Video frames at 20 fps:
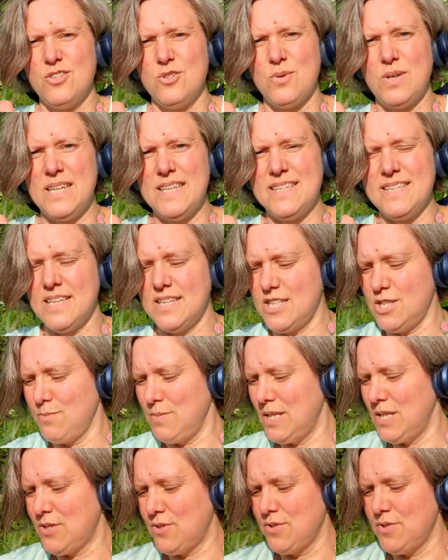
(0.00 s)
20
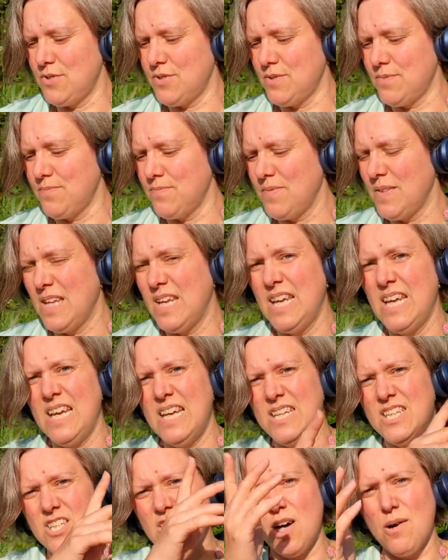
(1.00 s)
centimeters
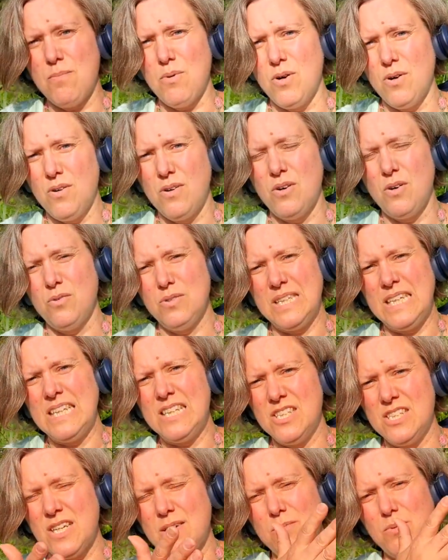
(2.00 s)
double, holding
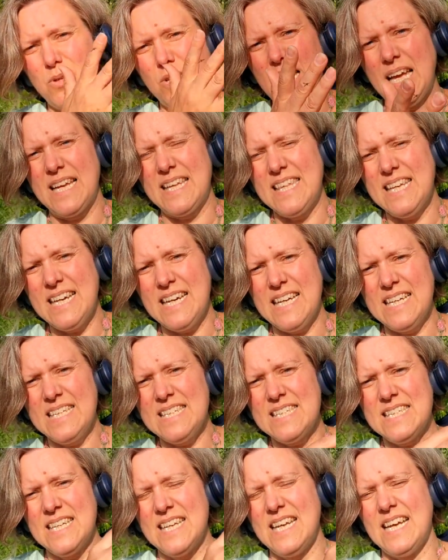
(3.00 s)
it double like
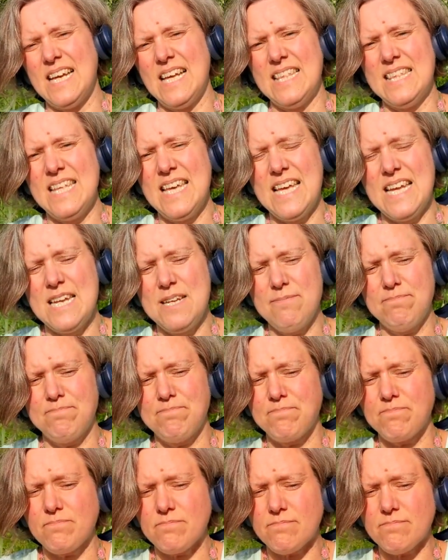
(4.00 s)
that. And then